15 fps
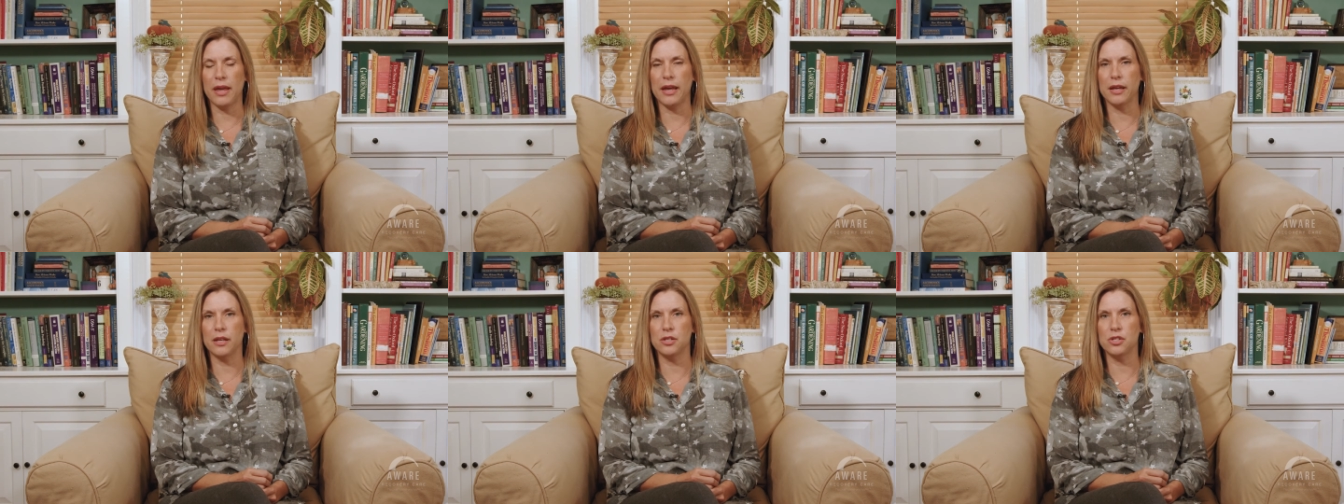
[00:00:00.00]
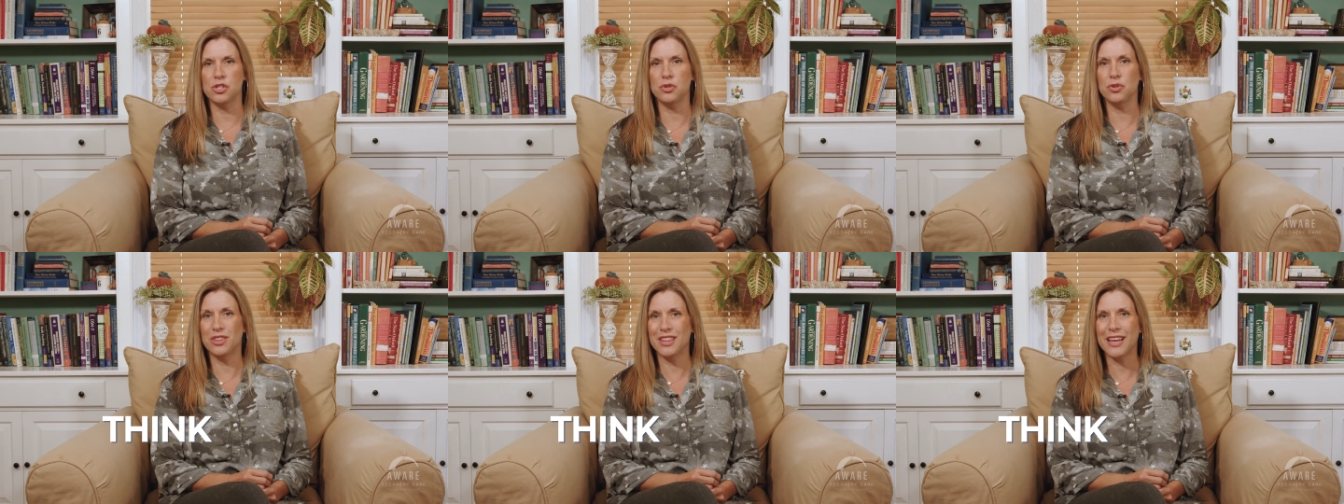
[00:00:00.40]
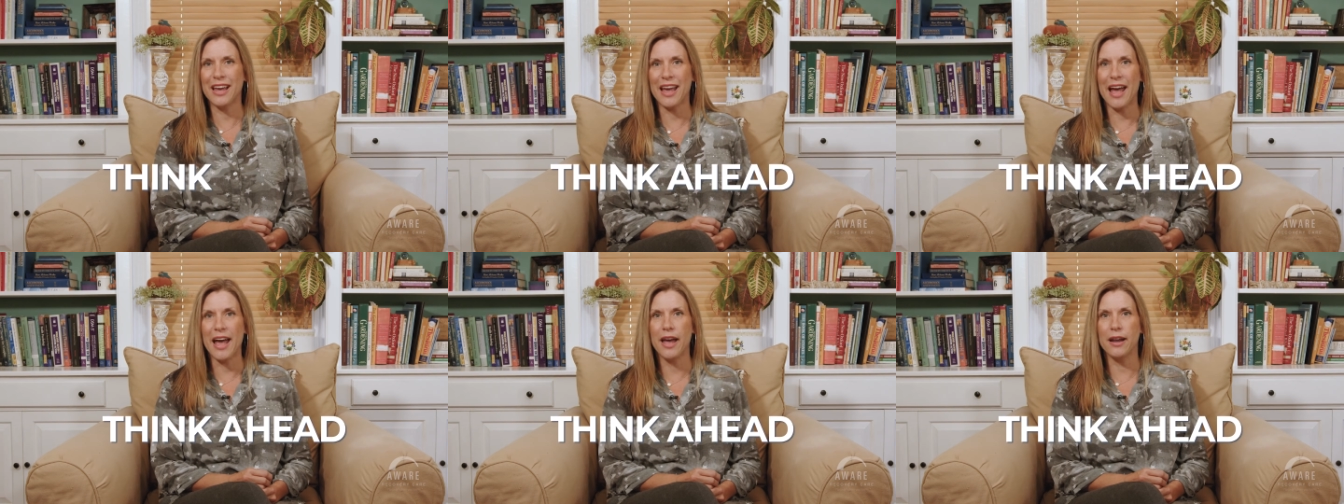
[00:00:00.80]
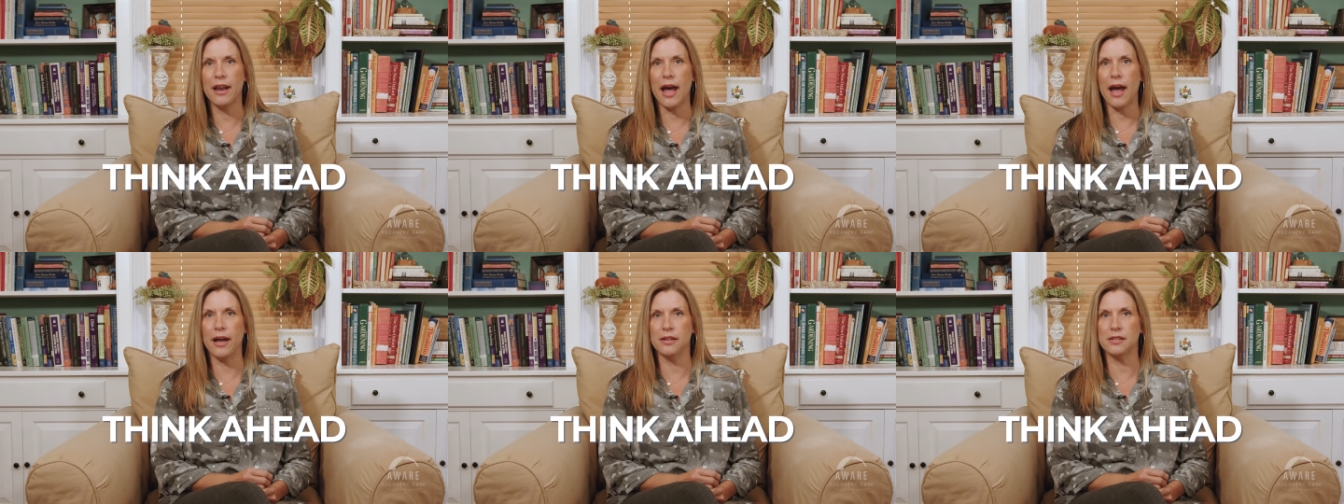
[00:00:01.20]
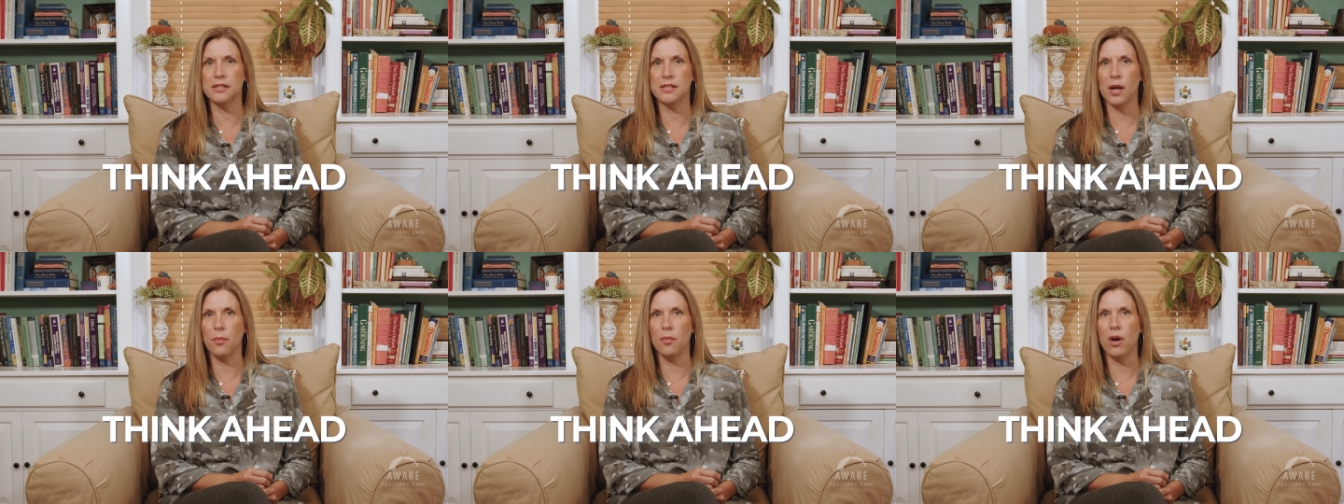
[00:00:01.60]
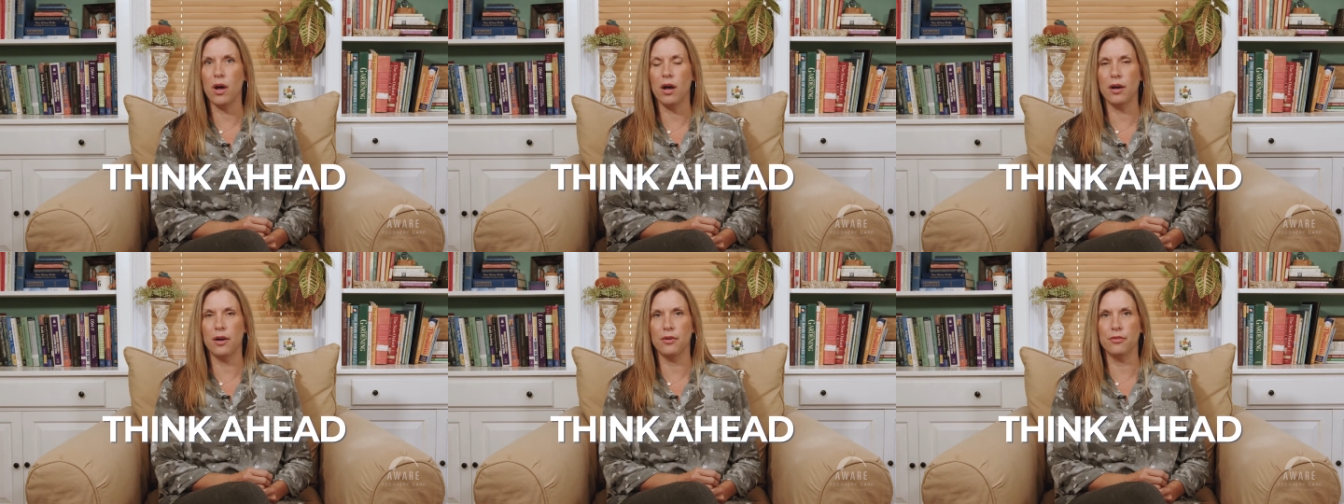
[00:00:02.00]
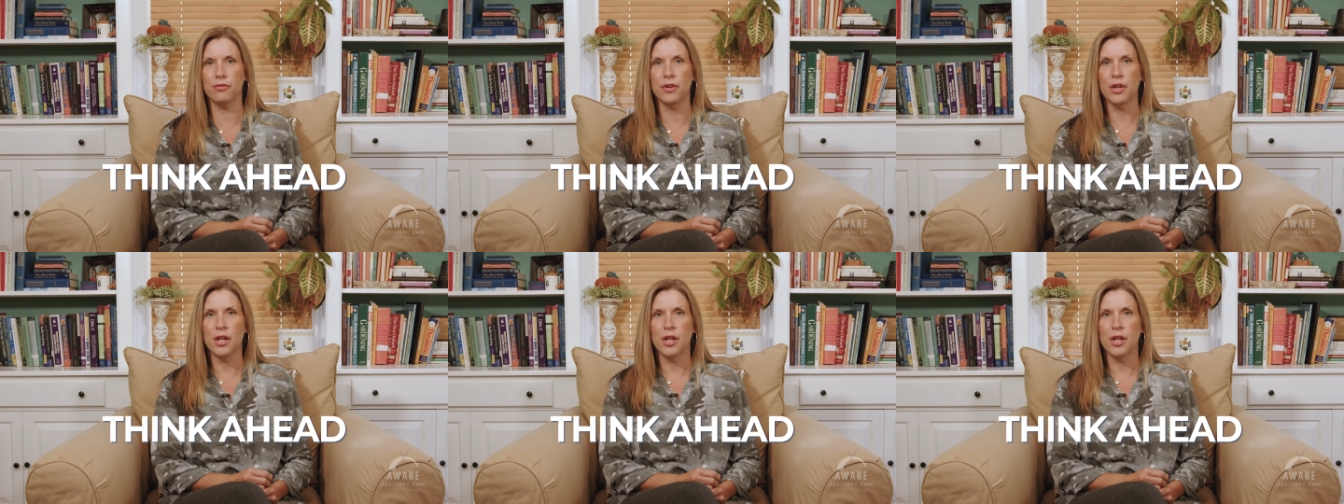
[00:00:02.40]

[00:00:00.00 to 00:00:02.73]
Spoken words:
and to think ahead at some of